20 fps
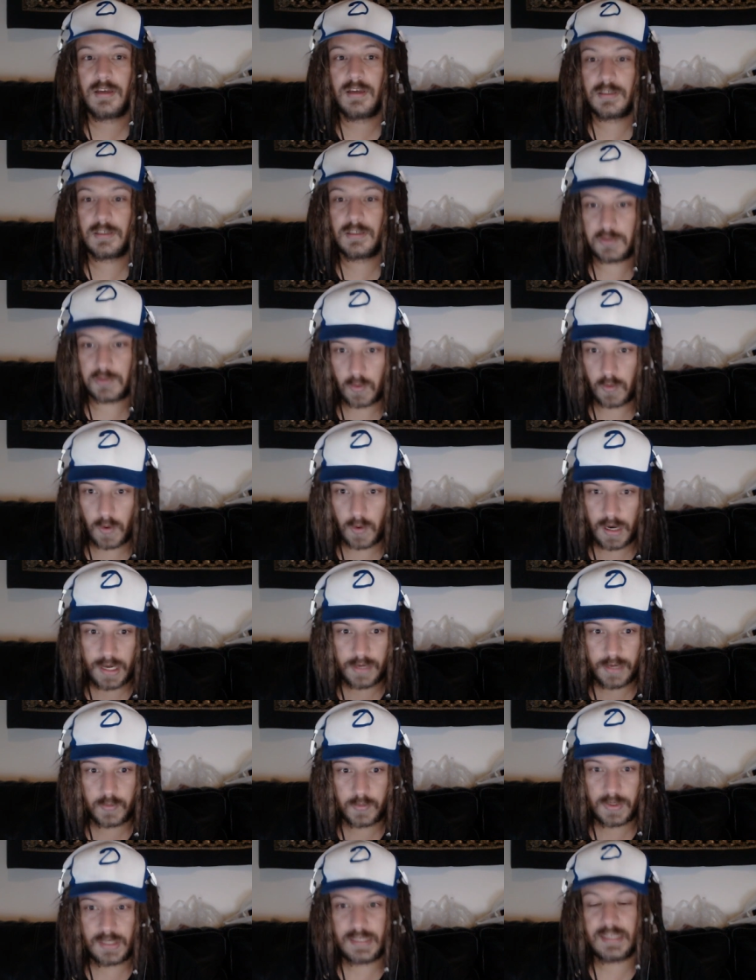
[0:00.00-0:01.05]
so I
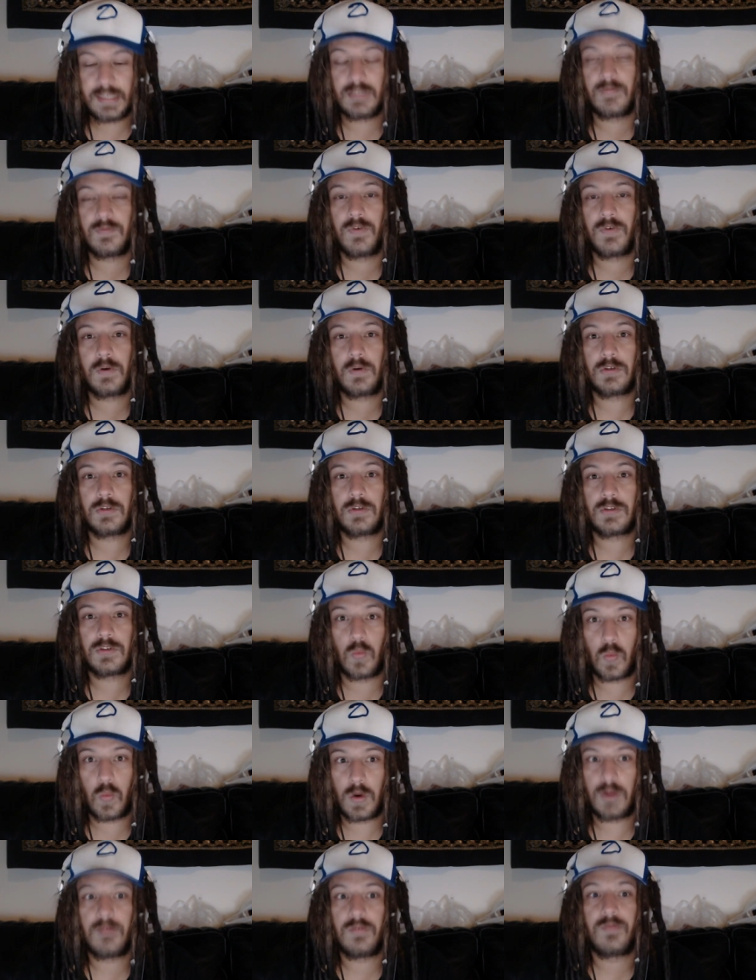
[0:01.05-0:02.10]
really get focused
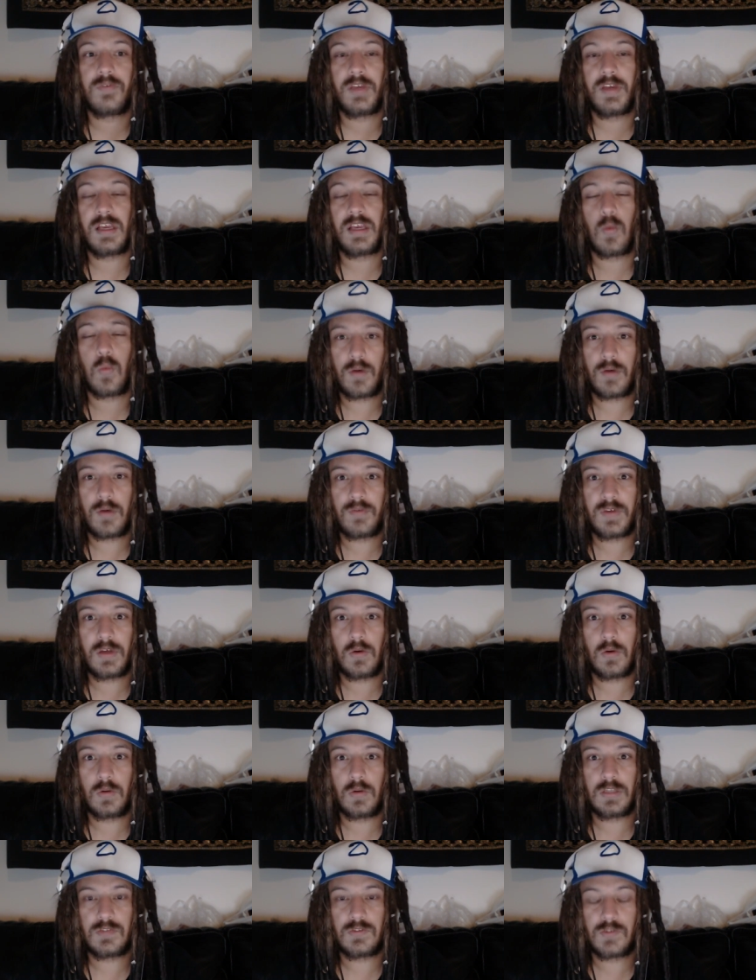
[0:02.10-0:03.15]
on one thing and one thing
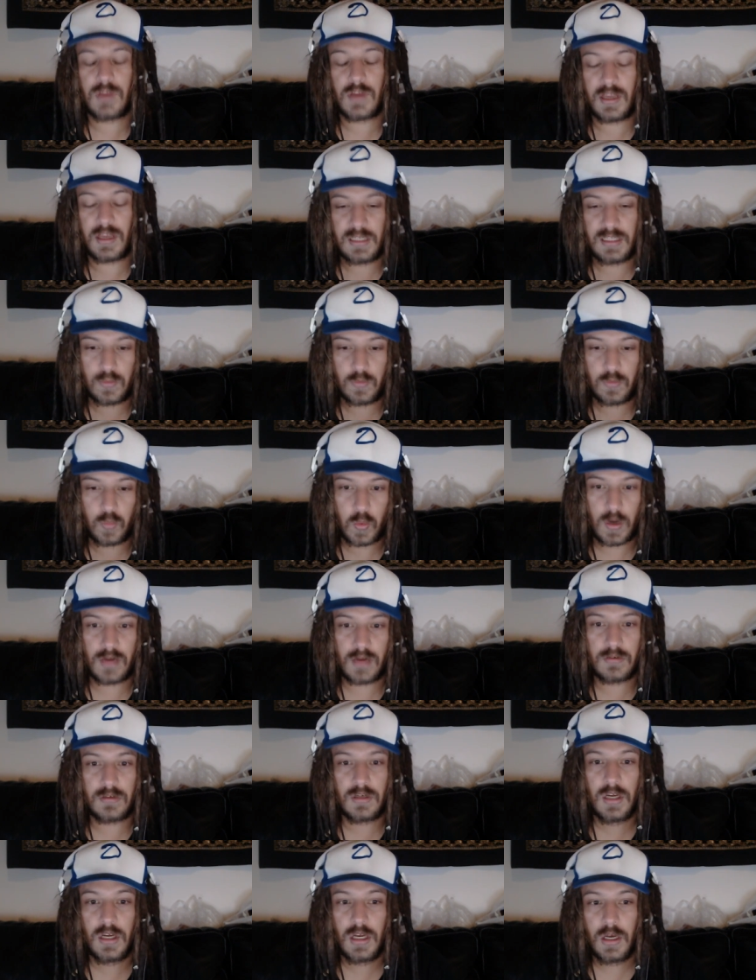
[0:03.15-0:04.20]
only. So I need
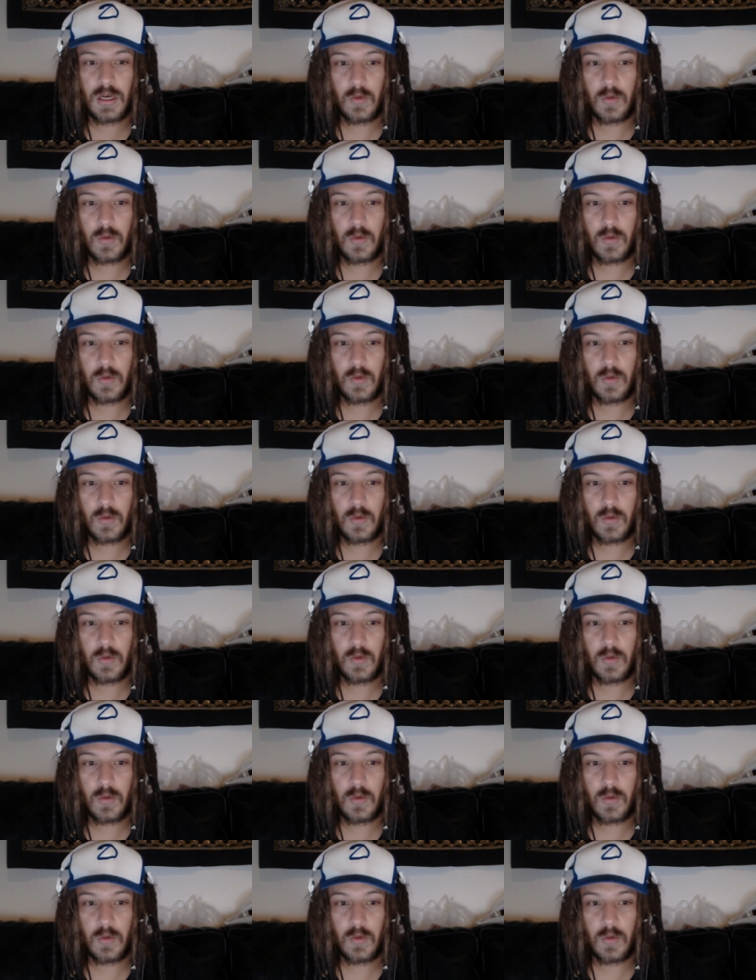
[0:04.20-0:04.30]
one.